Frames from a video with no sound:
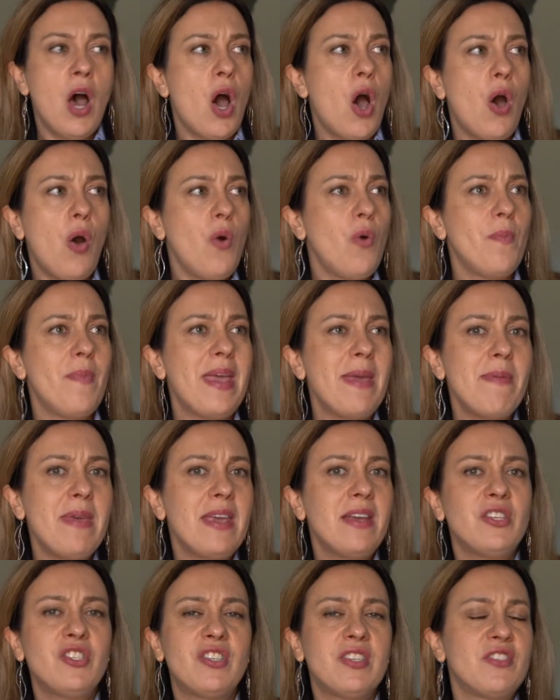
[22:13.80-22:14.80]
oh, maybe
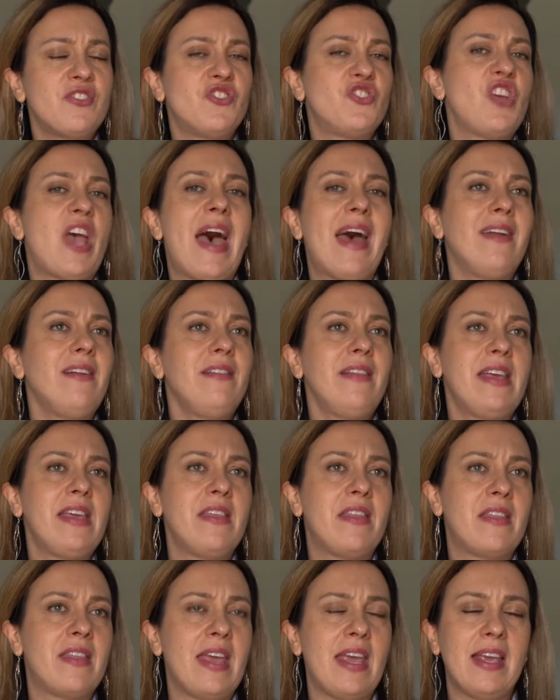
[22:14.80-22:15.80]
he's just
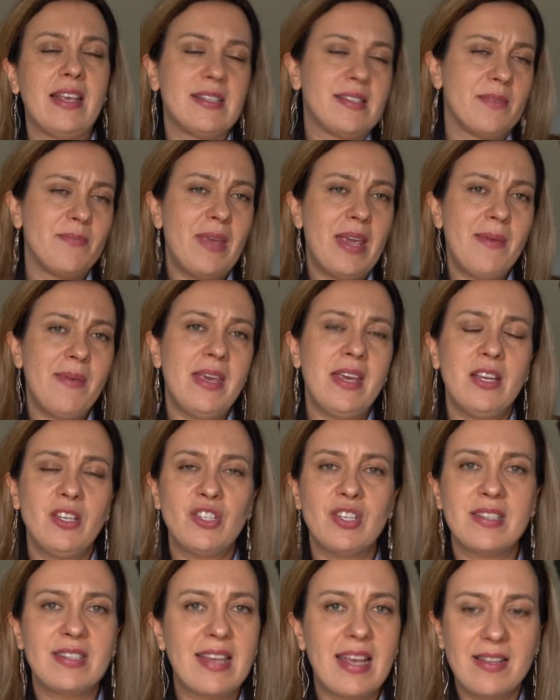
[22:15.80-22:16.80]
channeling things and maybe he
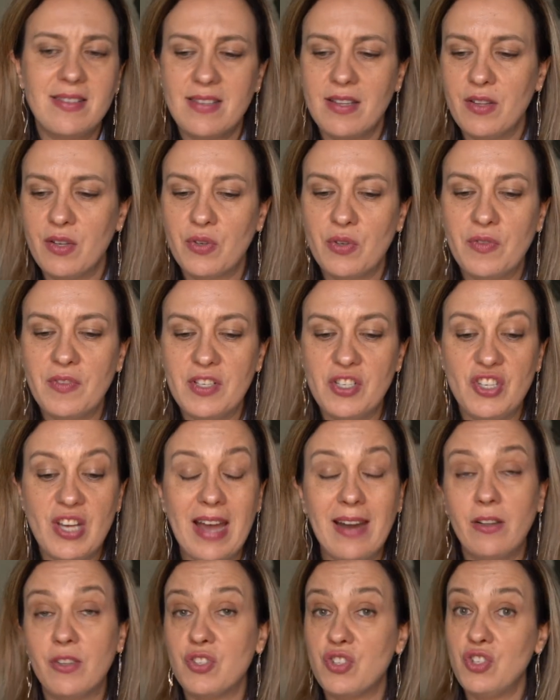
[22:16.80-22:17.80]
just gets in the groove and
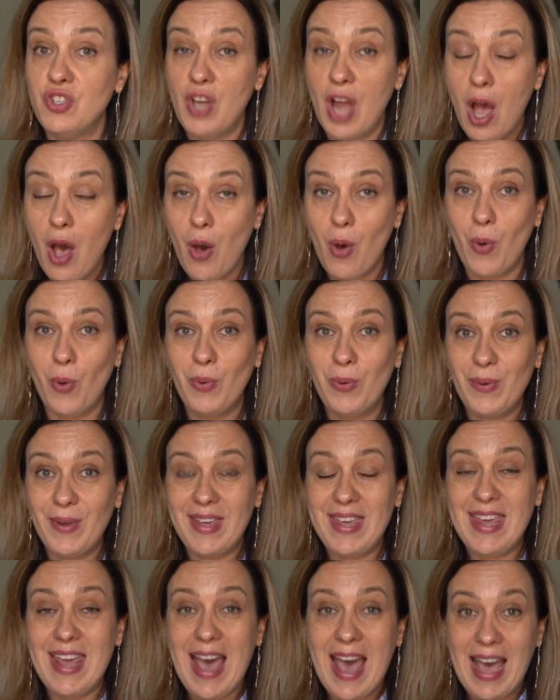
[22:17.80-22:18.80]
channels. No,
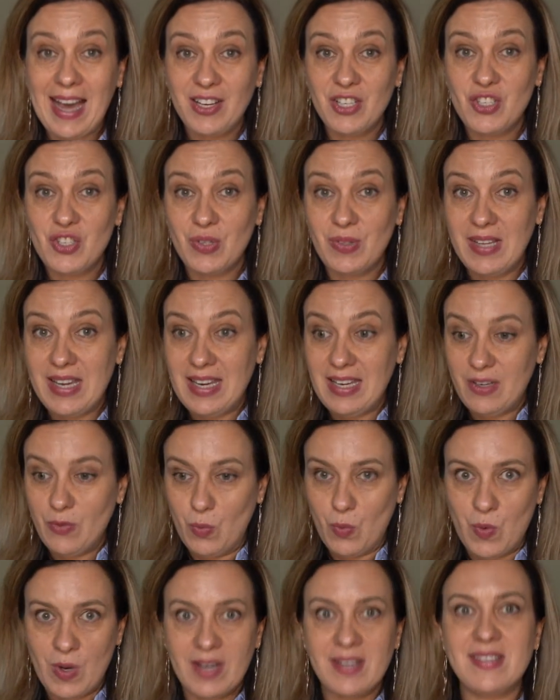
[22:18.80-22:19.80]
he actually
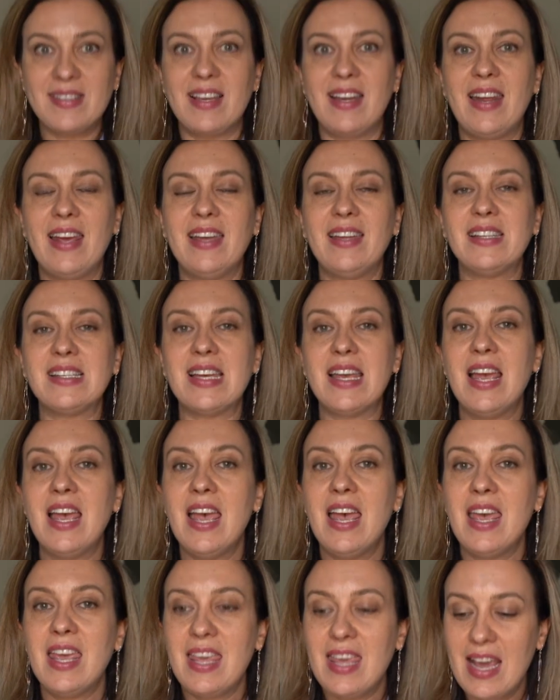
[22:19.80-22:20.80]
works at it.
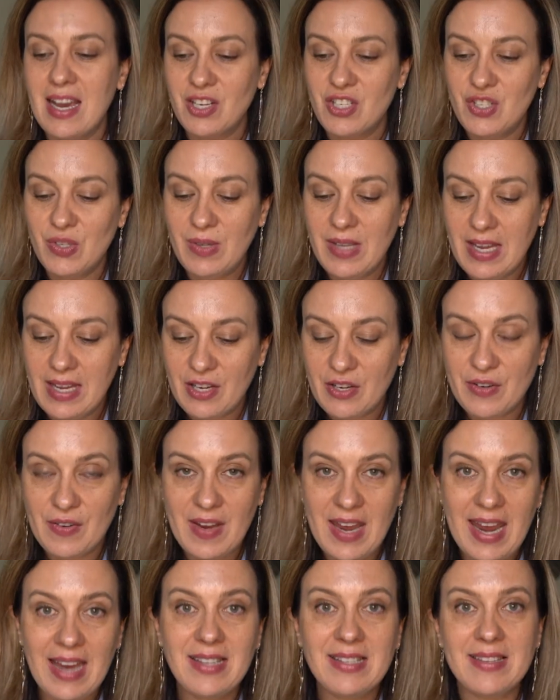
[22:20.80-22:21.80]
He actually
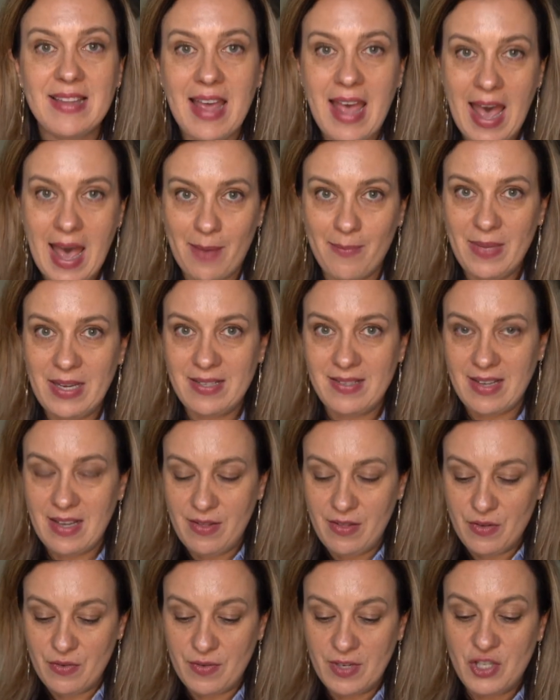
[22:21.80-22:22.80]
creates the habits
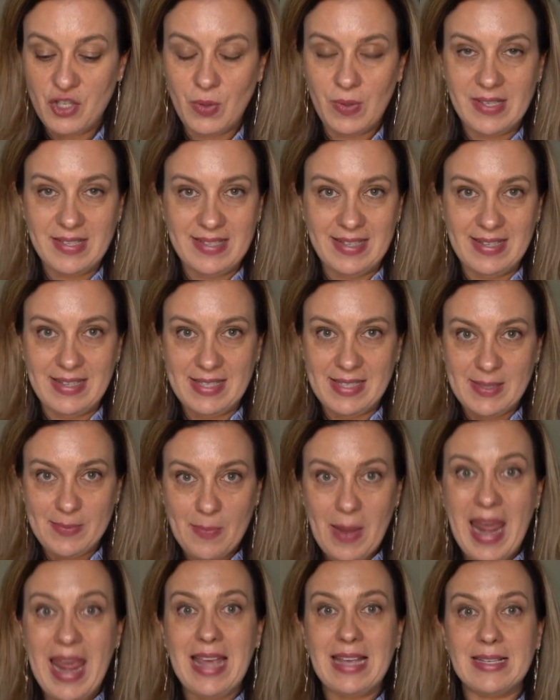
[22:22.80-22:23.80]
and the rituals in the
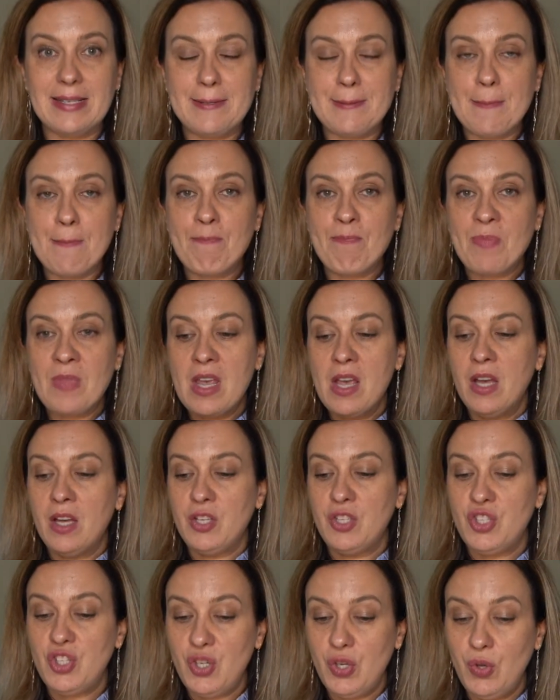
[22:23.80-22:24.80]
space
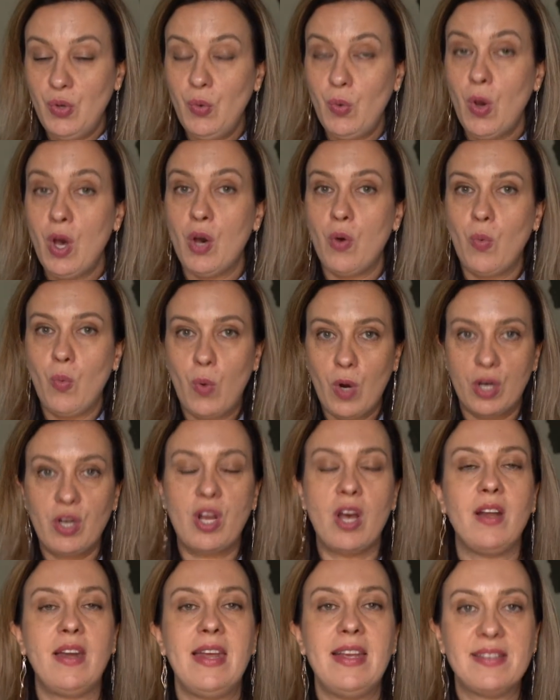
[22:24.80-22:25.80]
to
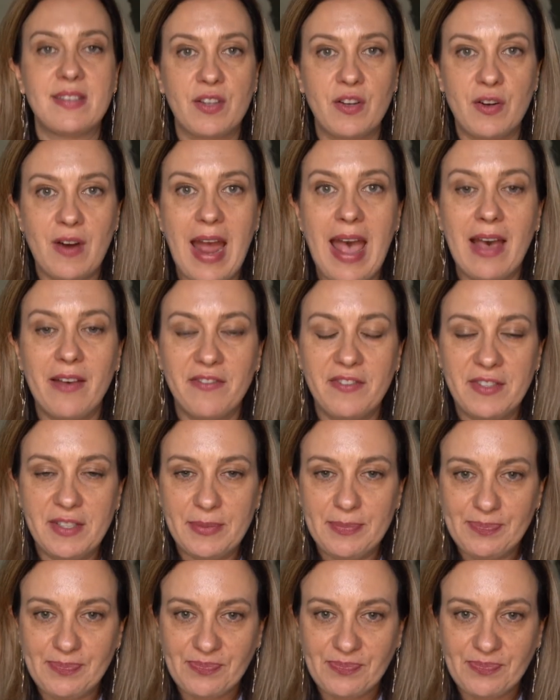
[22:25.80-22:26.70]
work on his craft.